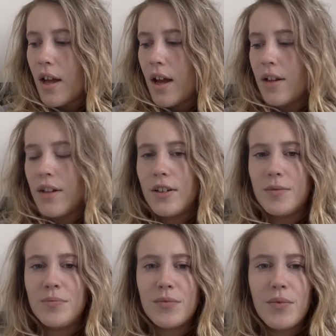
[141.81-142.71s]

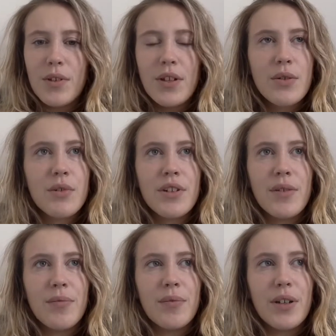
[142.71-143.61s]
And this was
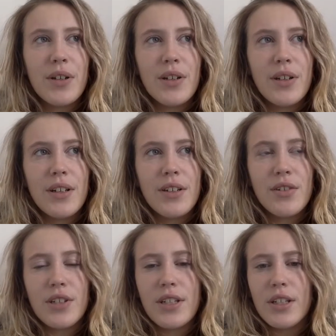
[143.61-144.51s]
an
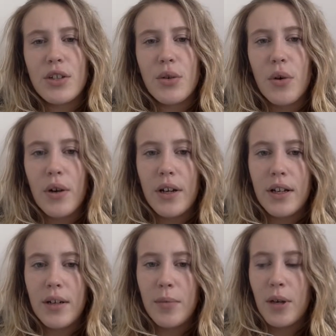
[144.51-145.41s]
interesting
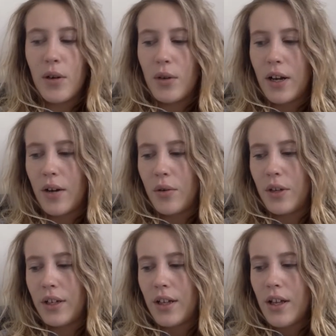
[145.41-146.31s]
story about how,
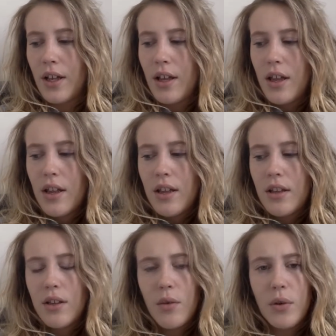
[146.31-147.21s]
like,
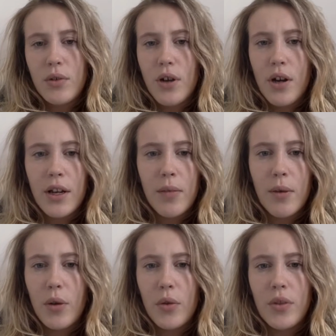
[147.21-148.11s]
we were talking
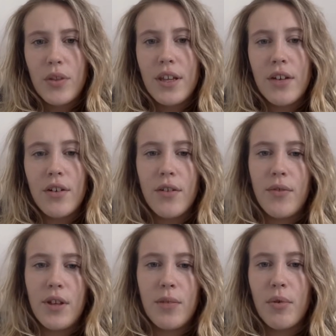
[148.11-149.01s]
about theater of
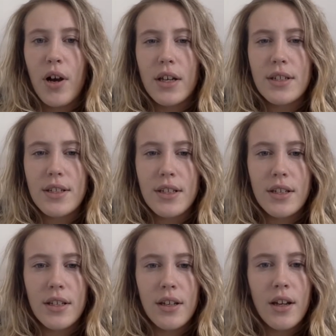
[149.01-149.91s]
the oppressed
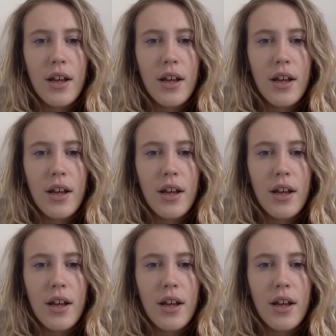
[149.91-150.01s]
and